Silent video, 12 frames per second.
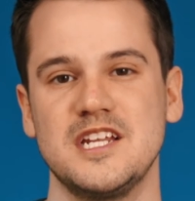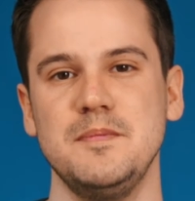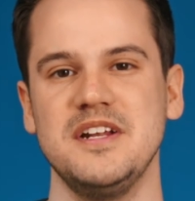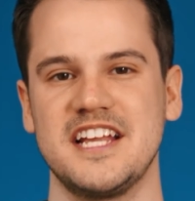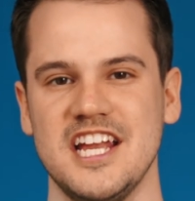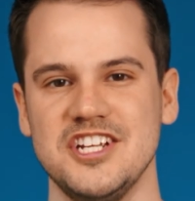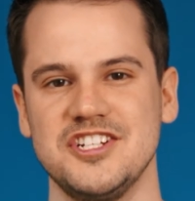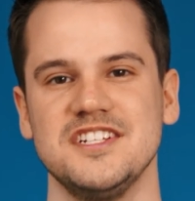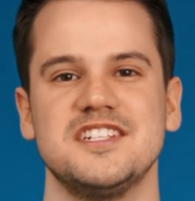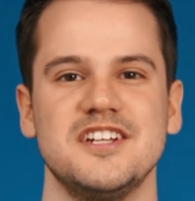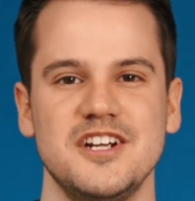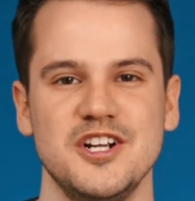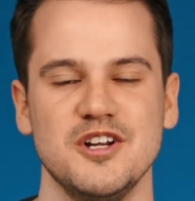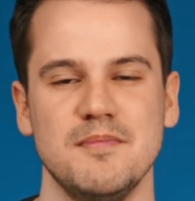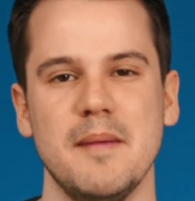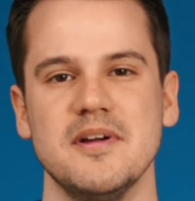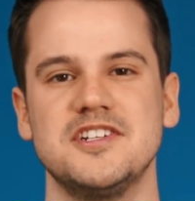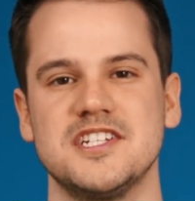communications,
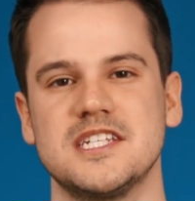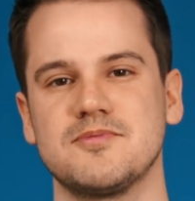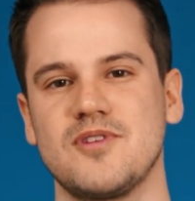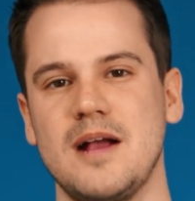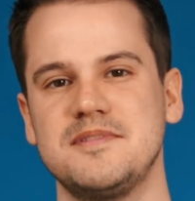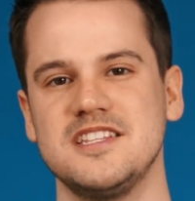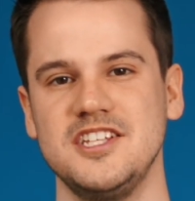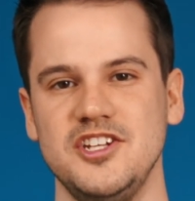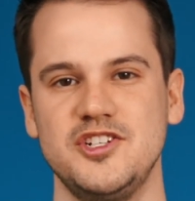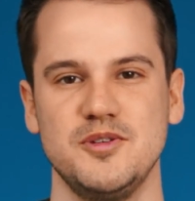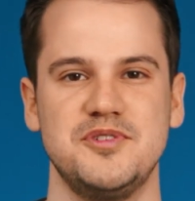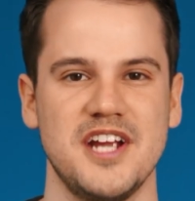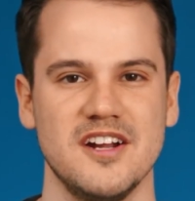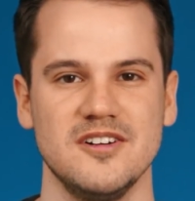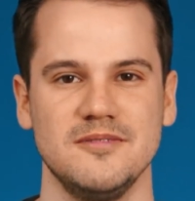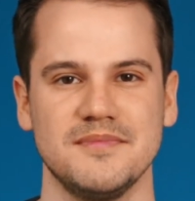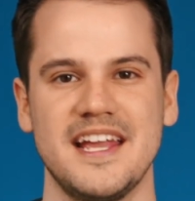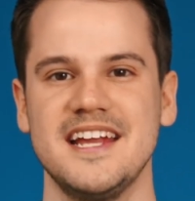remember to subscribe to the YouTube
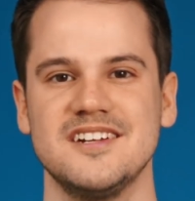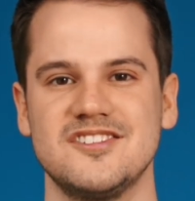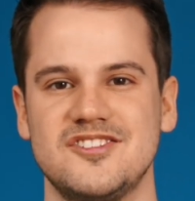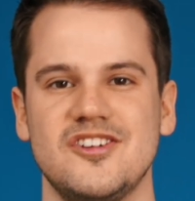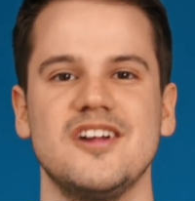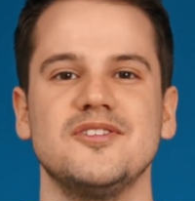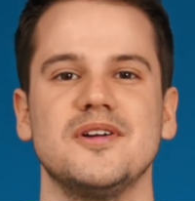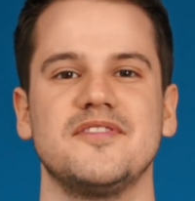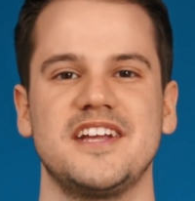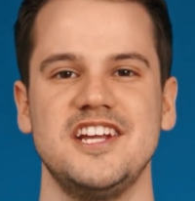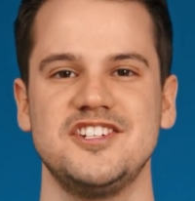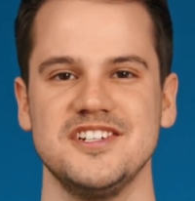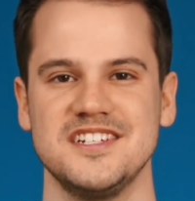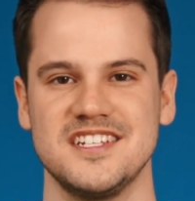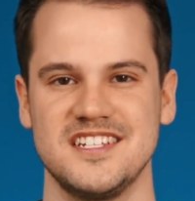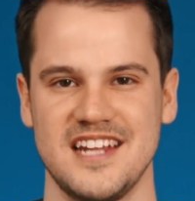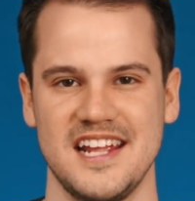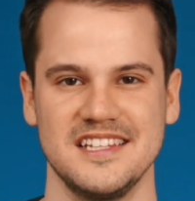channel and turn on notifications
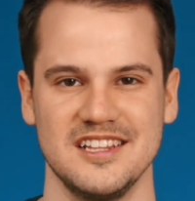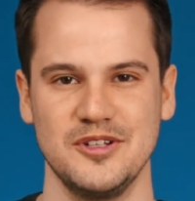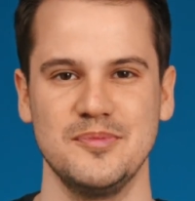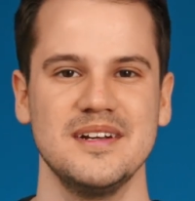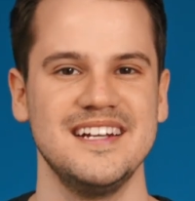to stay in the loop.